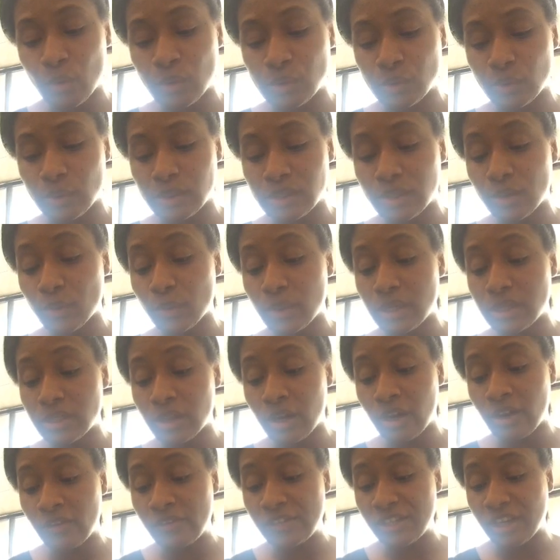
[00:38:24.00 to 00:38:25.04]
which was the
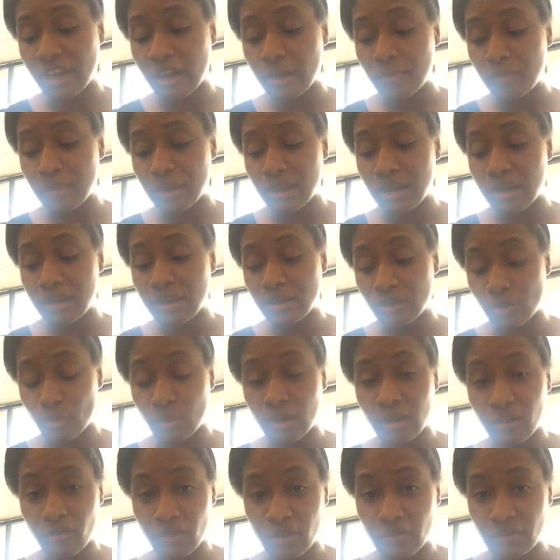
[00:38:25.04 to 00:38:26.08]
reserve champion in
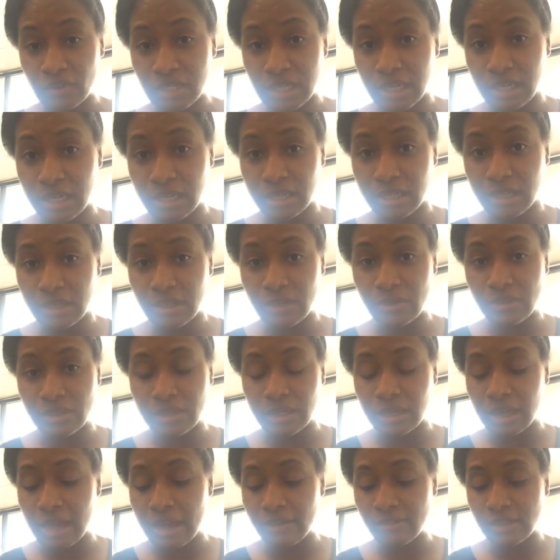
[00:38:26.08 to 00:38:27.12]
2015 at the
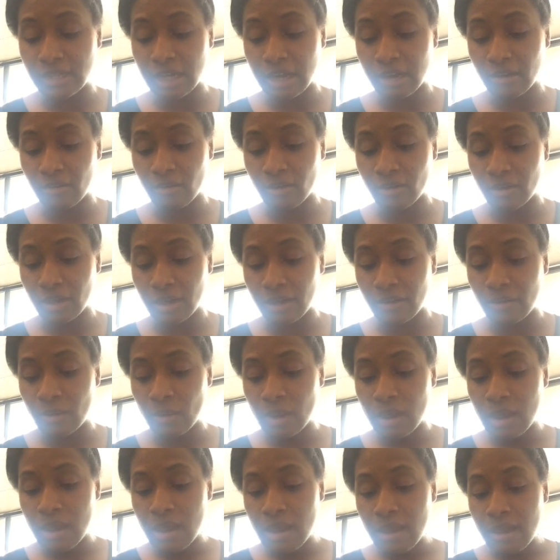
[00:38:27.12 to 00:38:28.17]
Houston Livestock Rodeo.
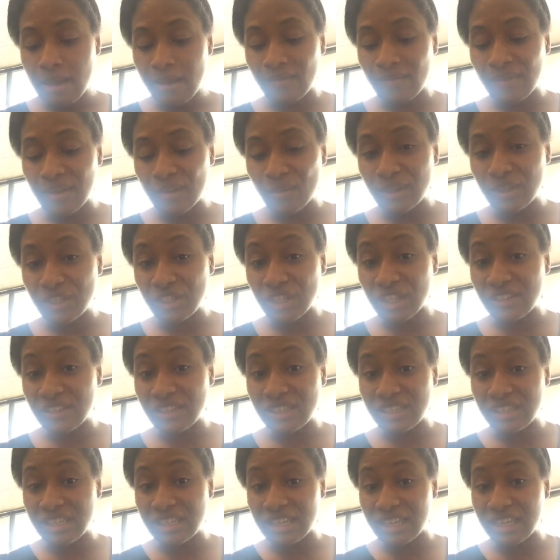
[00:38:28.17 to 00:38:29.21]
And then we
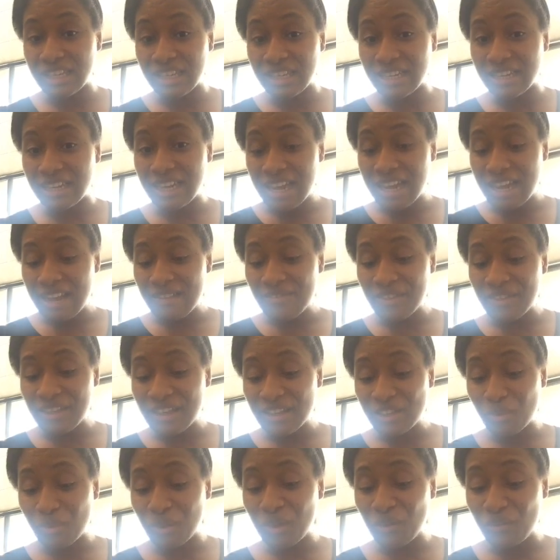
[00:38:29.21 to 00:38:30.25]
just did the
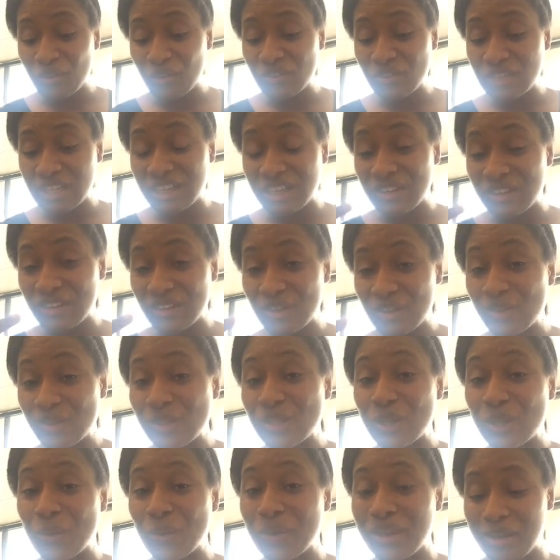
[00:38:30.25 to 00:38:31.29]
2015
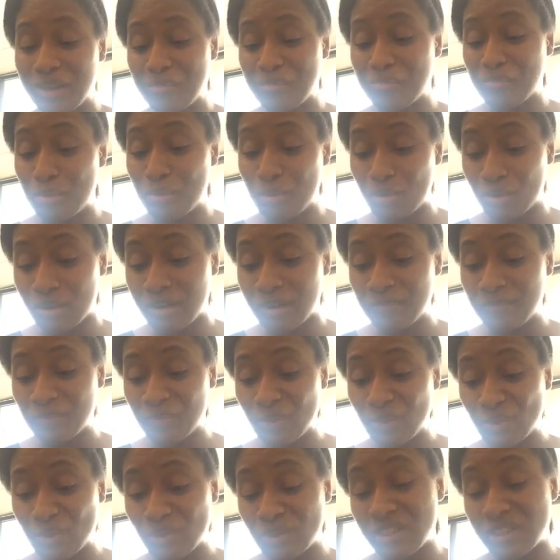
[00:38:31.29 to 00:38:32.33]
Houstonian Port,
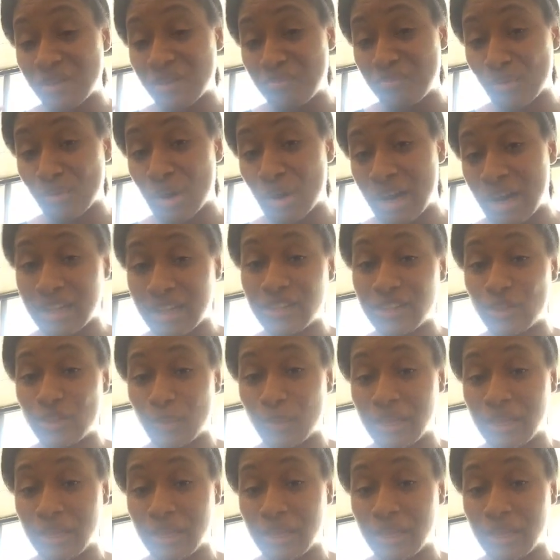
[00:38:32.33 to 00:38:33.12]
which was the bronze